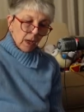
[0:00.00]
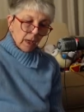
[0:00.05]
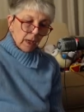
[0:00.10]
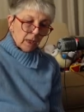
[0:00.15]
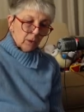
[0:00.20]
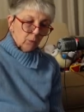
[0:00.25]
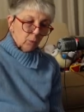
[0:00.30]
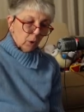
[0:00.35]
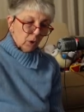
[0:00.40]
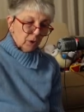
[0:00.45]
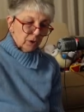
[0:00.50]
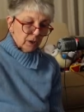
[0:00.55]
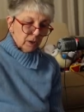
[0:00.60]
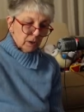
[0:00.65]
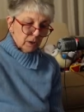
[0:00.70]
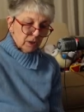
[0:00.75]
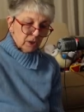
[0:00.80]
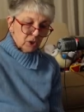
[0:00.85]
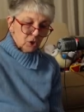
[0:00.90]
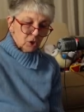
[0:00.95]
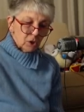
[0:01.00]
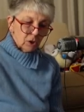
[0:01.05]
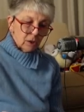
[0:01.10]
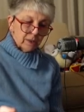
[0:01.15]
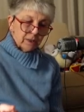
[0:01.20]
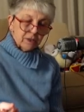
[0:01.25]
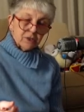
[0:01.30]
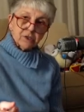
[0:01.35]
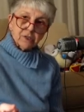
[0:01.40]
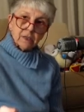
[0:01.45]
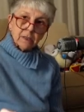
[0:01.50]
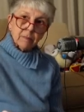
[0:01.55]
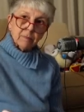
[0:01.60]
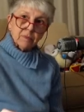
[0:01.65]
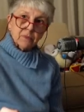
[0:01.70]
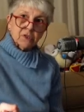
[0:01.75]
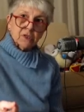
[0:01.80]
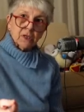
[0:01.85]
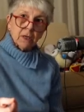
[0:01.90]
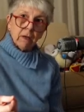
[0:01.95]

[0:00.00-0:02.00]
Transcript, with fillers: and what initially seems